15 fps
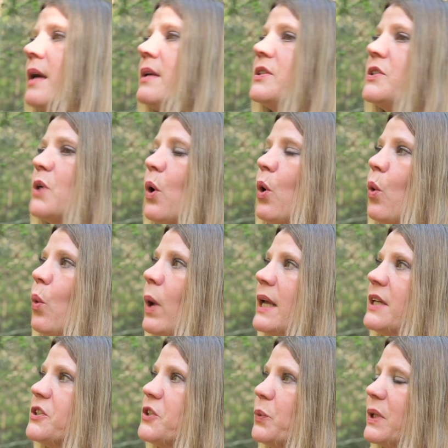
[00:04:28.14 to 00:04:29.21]
So as
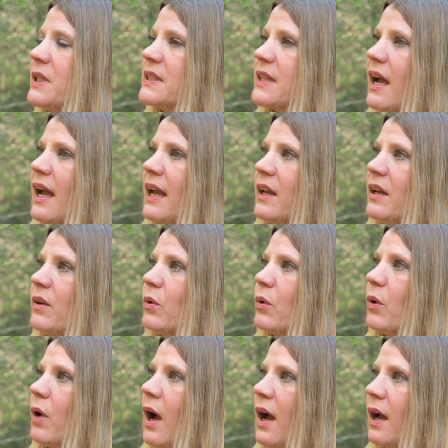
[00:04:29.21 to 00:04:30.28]
soon as I
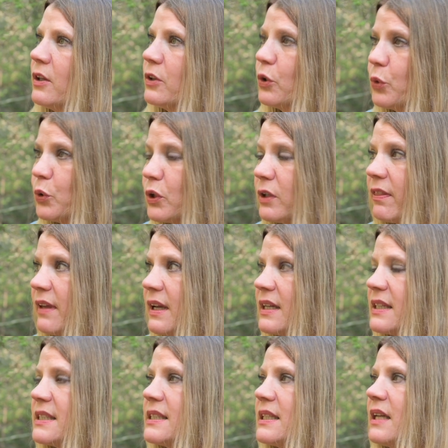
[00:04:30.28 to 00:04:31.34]
learned
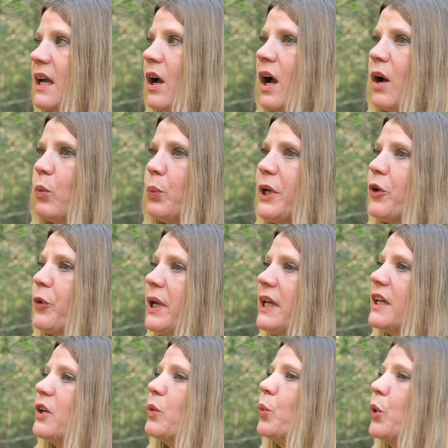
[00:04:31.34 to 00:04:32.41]
this, we created
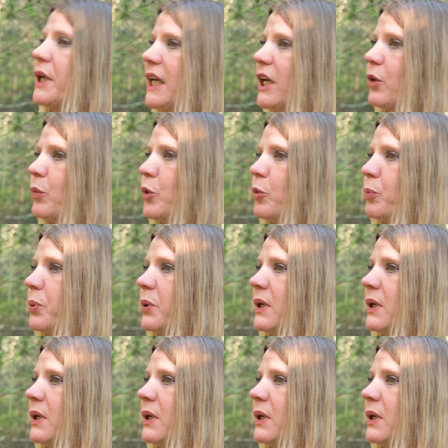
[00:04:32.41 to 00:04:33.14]
a working group,